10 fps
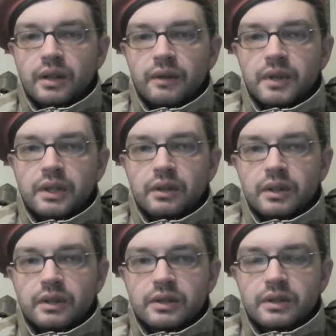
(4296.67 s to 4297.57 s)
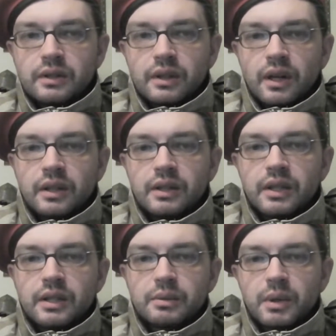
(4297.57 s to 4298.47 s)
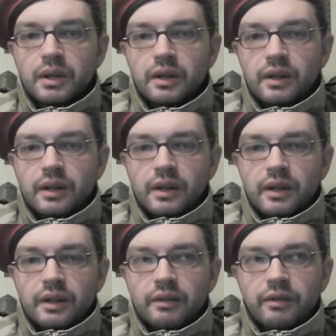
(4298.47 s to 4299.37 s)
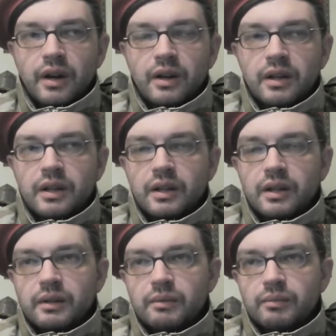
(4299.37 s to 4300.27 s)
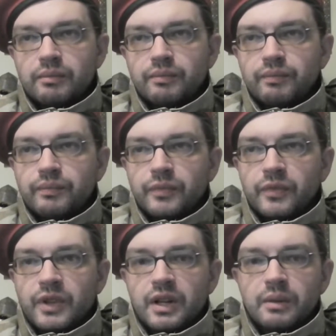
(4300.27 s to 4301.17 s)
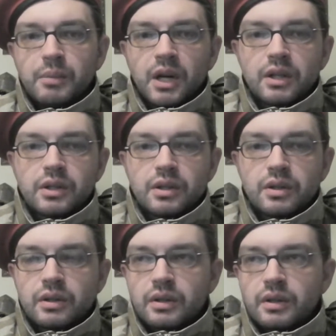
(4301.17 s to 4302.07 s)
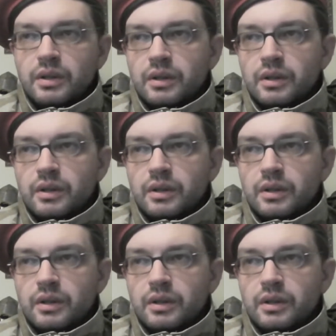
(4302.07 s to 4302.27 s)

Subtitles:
and Hamiltonian ideas were very, very much